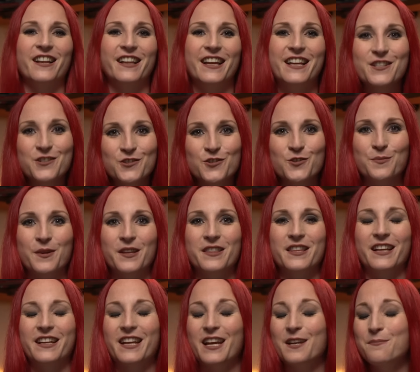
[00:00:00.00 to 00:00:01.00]
instrument
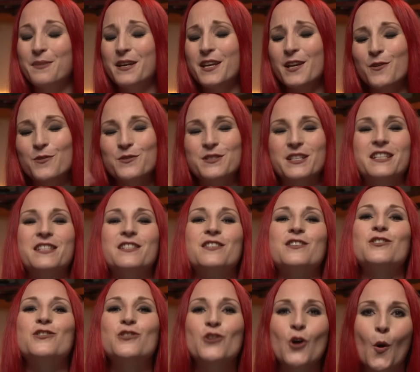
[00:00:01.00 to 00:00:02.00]
that can be used in
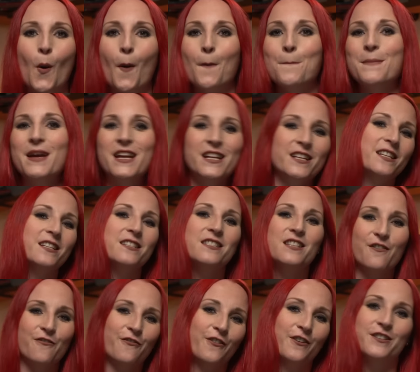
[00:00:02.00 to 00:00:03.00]
so many
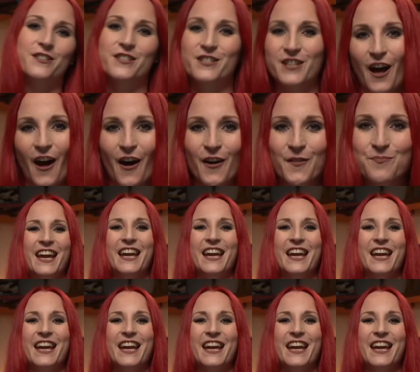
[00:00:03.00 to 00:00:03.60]
different styles.